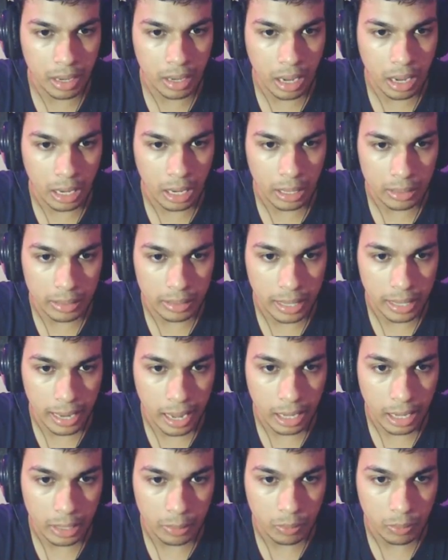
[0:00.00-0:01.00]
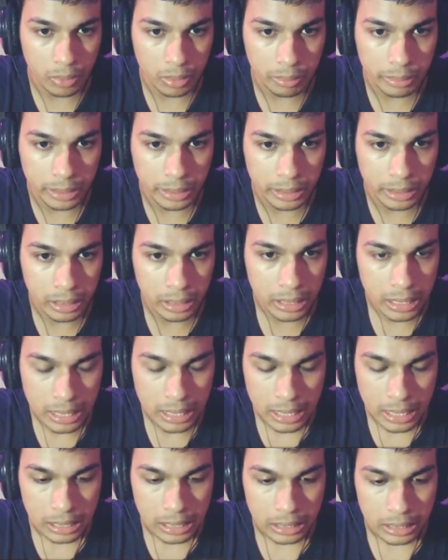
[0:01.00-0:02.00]
I that I will be
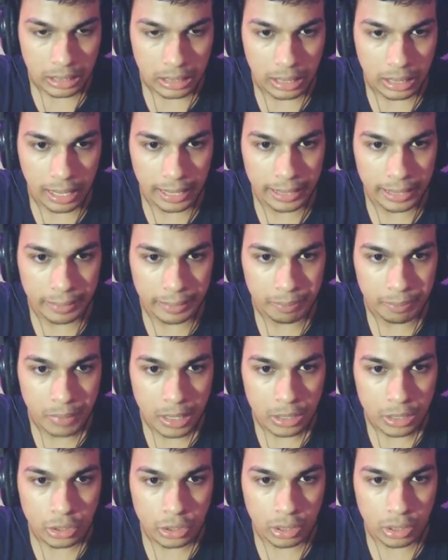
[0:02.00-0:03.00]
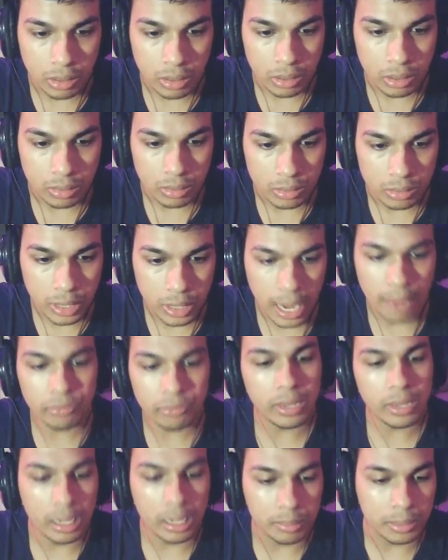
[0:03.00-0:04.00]
landing. So you have
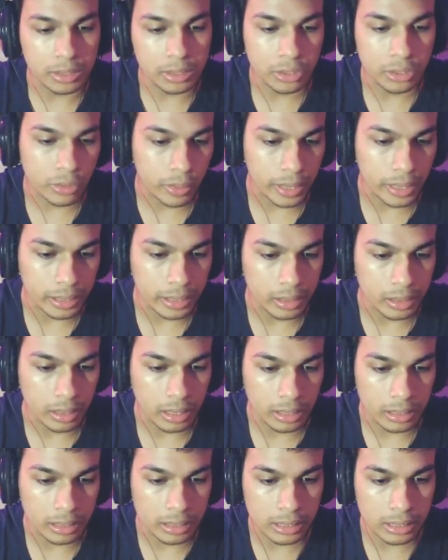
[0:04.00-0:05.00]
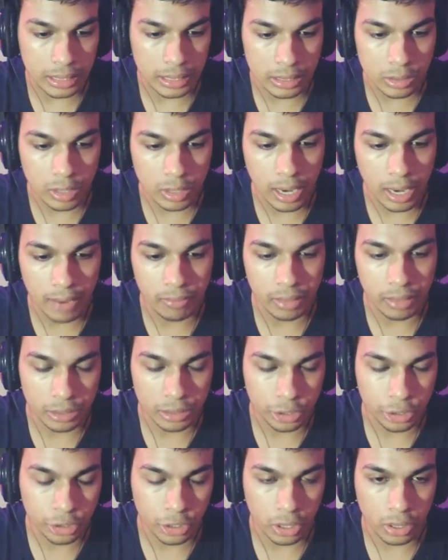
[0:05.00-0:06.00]
the helmets, right? Like the skins, you have like
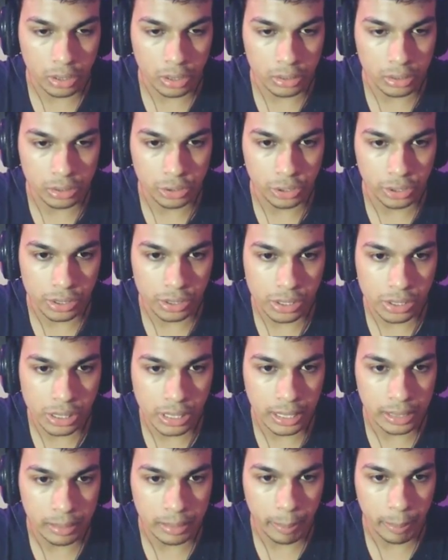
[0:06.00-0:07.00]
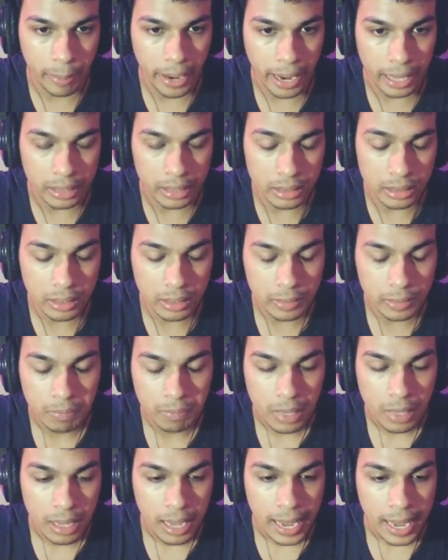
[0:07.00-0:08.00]
the shirt, the jersey, and the pants,
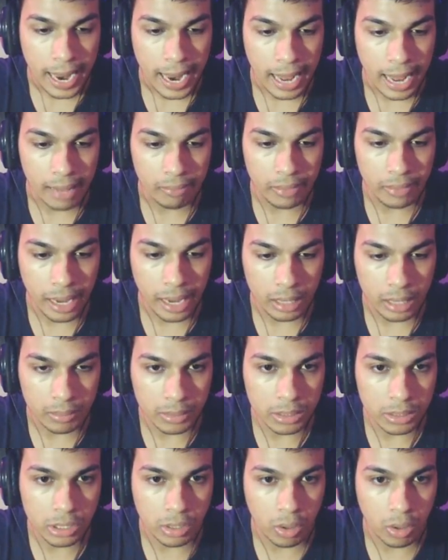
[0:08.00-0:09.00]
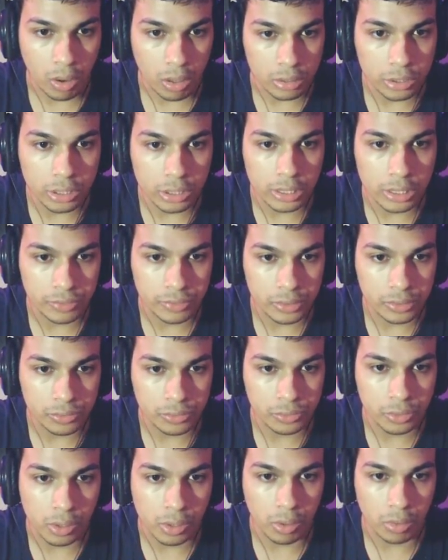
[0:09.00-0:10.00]
and the helmets are also different
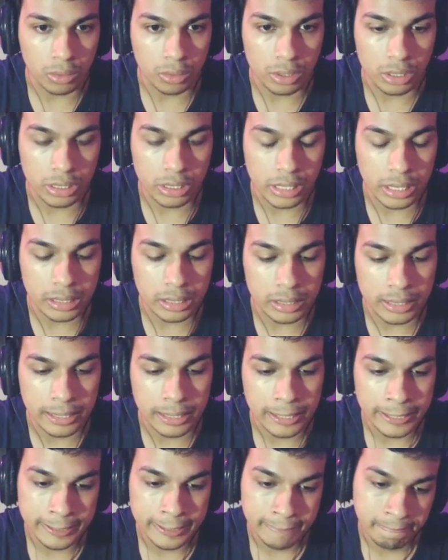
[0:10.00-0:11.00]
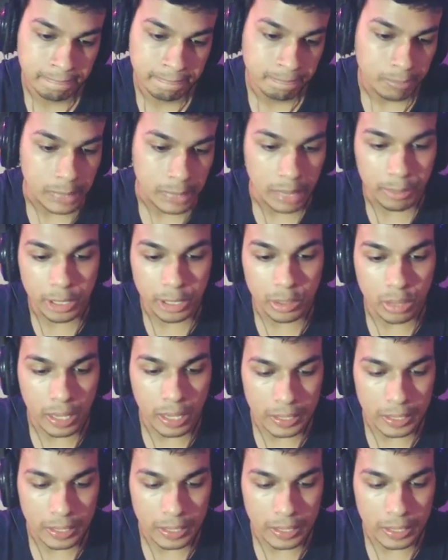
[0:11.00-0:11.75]
for all the skins. Maybe you like